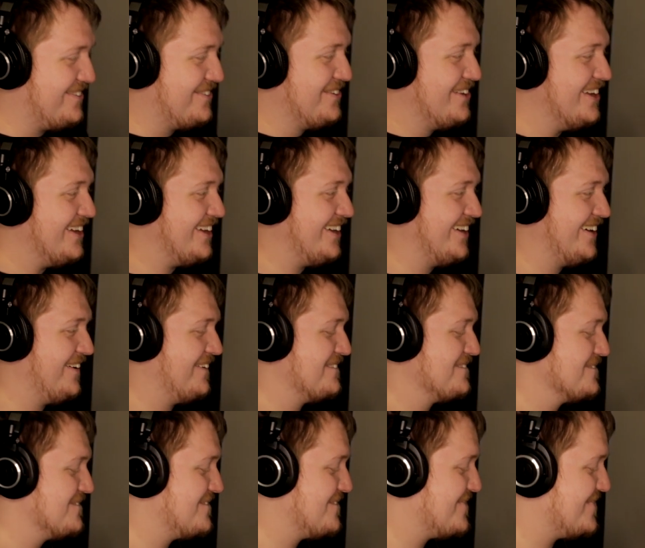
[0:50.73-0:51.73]
Coming
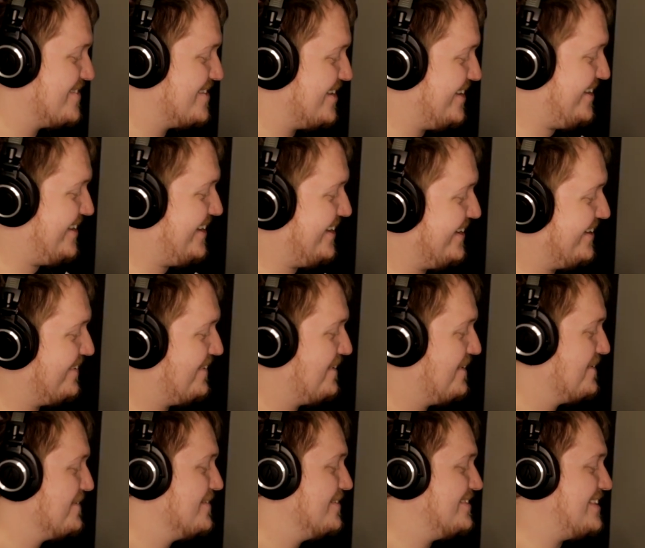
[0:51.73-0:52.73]
soon to
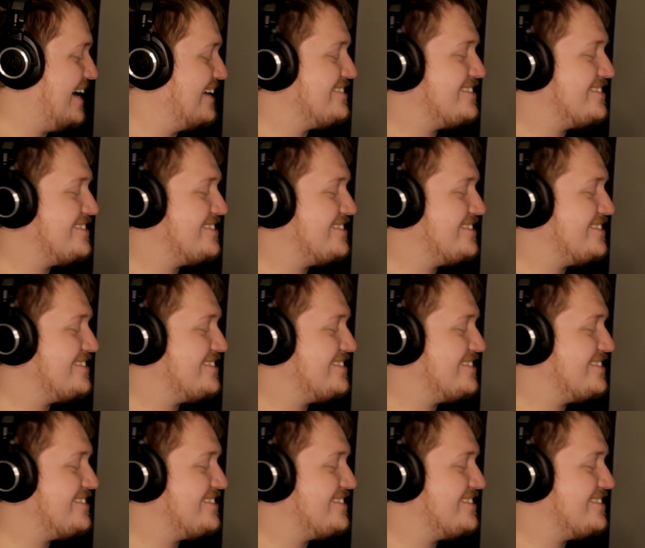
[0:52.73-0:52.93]
video.